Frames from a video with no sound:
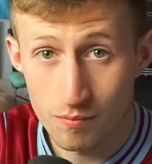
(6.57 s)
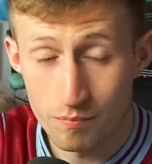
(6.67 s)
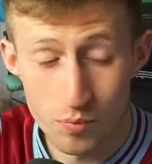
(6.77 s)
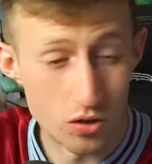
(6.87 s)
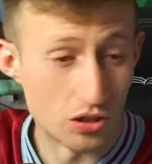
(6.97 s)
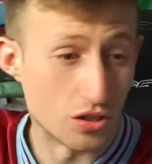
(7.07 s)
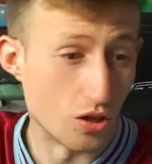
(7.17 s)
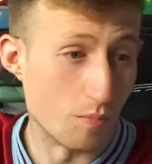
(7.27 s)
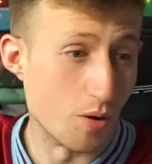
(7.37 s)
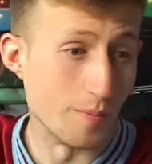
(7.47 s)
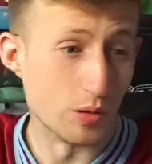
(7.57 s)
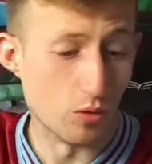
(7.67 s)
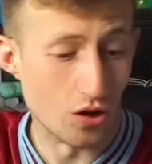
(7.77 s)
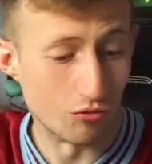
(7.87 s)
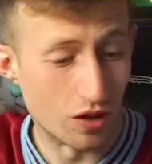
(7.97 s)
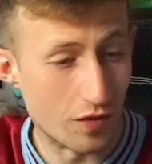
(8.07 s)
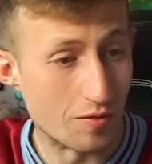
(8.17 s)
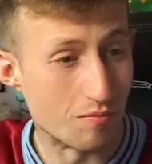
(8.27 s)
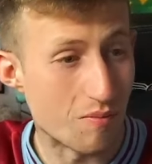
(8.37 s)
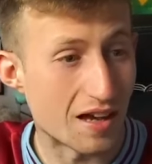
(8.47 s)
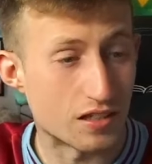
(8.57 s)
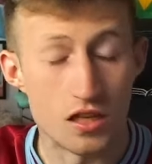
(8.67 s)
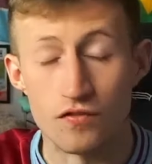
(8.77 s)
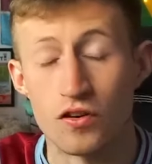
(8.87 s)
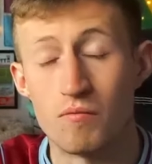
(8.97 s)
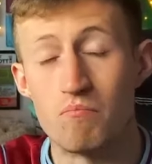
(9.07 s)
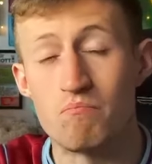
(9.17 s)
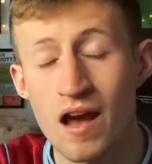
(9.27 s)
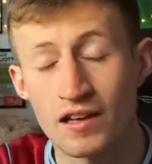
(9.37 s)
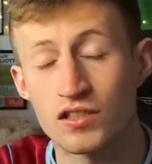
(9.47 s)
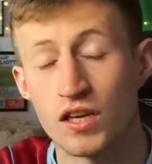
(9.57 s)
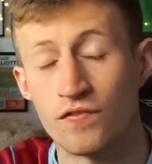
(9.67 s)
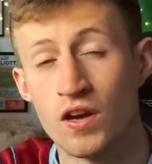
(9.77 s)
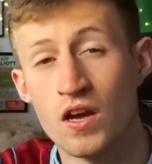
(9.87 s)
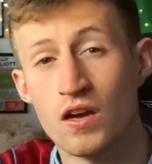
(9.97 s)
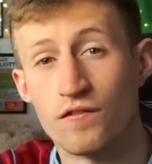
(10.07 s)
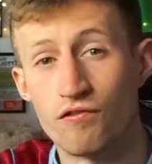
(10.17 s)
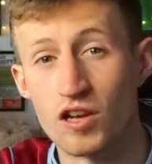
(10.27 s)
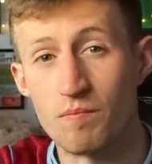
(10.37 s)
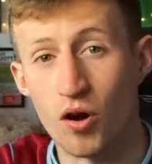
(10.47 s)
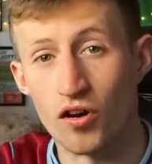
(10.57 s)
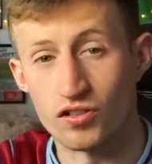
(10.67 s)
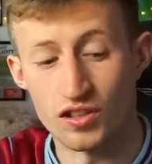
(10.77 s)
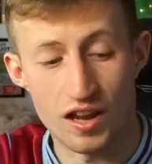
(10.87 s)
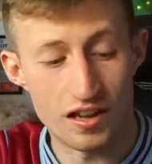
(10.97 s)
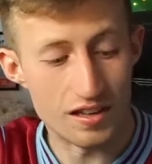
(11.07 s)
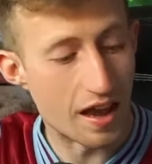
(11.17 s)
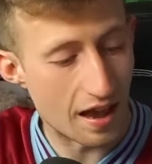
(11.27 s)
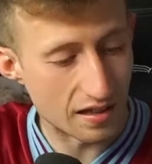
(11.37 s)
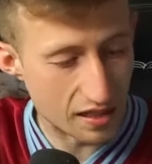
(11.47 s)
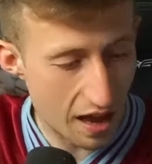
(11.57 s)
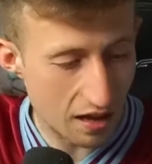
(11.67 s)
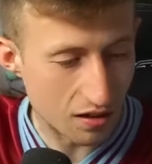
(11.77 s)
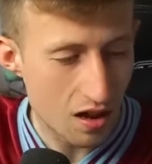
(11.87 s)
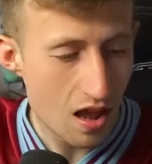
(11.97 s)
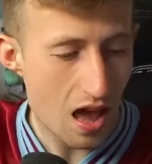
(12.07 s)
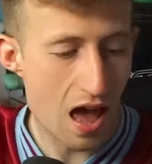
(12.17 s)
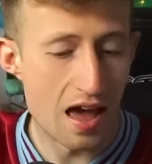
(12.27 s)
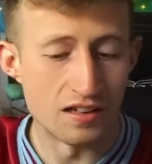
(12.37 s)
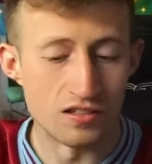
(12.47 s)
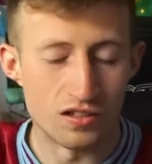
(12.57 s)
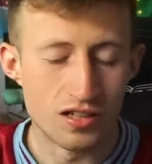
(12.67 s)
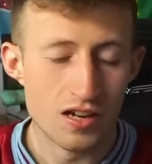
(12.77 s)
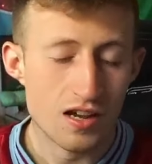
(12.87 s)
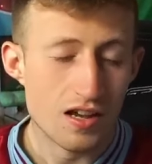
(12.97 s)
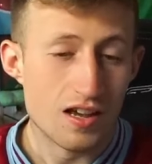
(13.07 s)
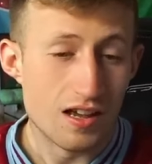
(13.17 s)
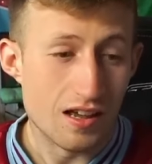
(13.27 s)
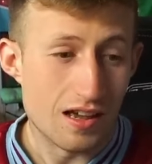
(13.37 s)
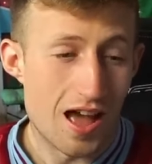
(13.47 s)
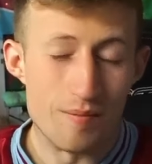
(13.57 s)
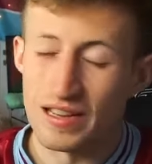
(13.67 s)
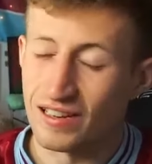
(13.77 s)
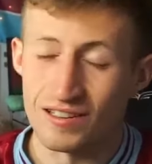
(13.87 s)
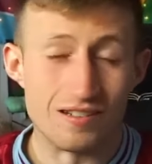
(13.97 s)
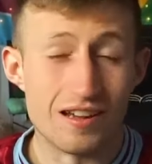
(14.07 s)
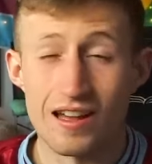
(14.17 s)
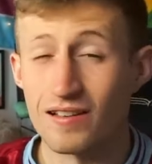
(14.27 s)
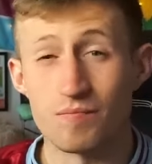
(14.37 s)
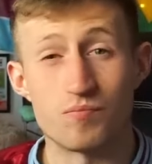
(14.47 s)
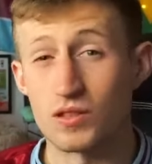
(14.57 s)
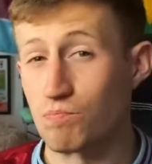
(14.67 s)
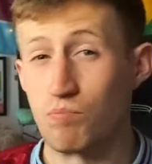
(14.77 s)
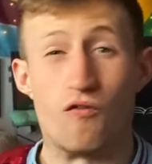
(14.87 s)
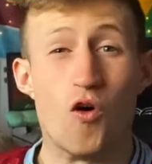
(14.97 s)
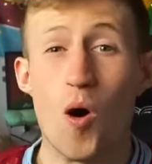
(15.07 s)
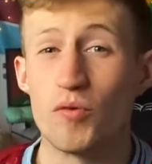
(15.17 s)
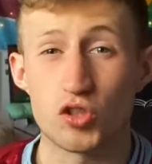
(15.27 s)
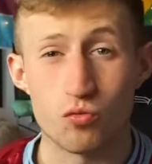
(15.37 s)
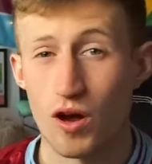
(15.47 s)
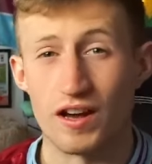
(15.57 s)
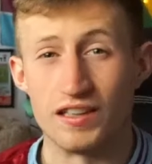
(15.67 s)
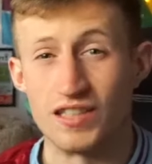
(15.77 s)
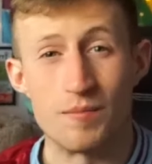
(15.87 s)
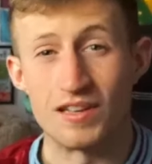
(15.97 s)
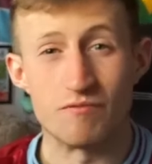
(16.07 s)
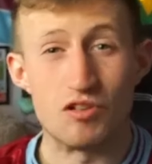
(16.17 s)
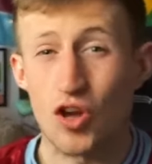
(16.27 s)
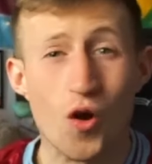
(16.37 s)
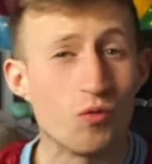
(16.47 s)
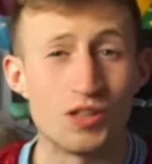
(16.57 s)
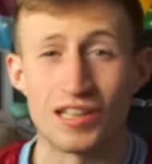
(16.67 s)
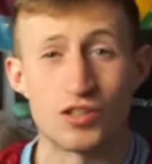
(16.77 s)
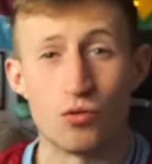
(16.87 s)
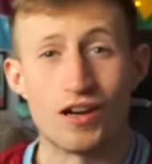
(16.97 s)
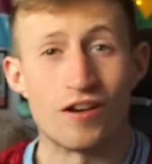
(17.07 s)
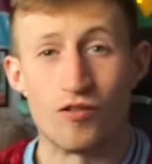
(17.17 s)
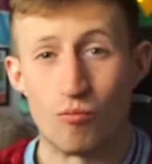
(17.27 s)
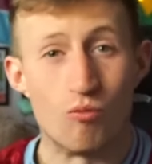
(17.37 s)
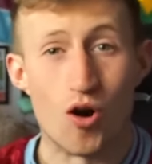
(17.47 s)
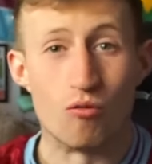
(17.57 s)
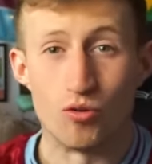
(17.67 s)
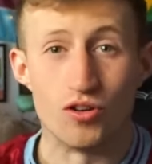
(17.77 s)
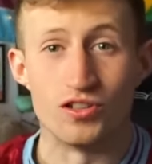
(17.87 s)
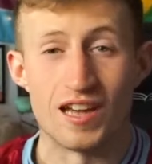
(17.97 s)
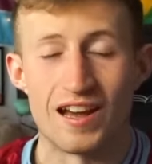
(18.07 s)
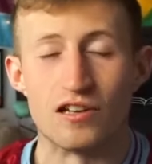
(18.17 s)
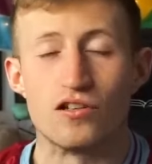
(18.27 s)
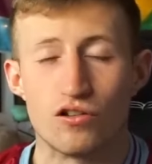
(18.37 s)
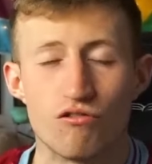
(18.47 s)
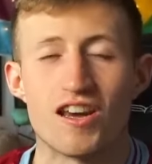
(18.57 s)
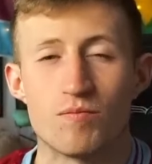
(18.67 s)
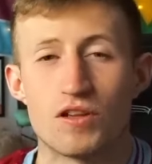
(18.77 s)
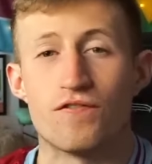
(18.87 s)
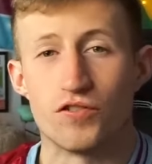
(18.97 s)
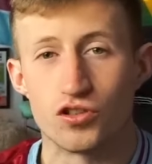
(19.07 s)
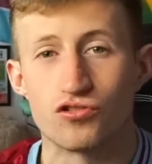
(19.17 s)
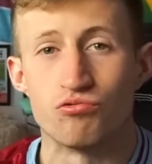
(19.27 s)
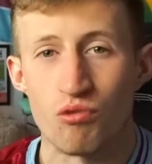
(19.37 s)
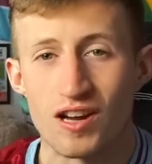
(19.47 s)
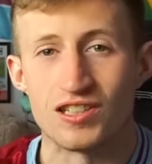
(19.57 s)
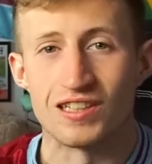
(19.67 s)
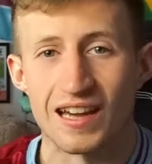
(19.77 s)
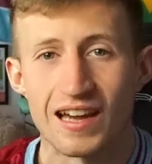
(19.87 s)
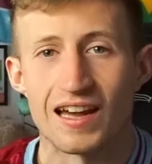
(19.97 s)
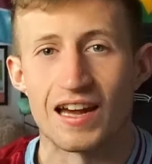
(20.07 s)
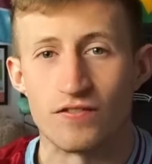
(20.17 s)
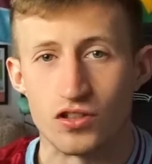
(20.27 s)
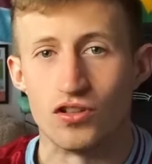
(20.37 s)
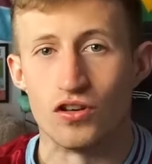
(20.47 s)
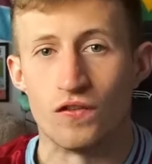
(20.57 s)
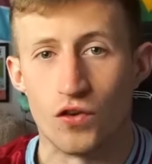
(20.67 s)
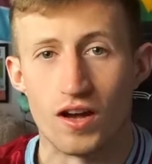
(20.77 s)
Burnley 2, Pompey 1 with a massive, massive 3 points today yet again. And, I mean, performance-wise, I mean, we can't really get away from what was an incredibly frustrating afternoon for